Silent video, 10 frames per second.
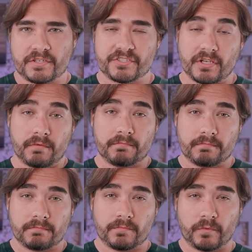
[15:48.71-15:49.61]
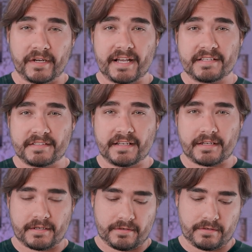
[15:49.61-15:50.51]
So, what do you guys
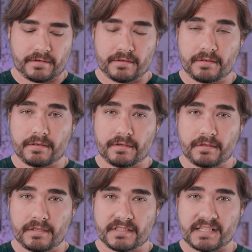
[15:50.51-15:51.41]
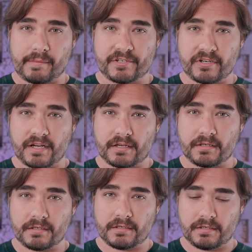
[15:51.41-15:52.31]
think? Cybertruck?
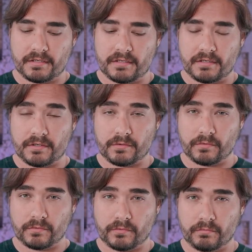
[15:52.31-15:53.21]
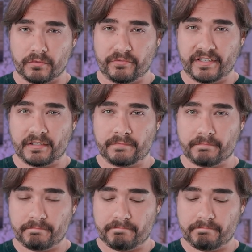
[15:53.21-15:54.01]
Rivian?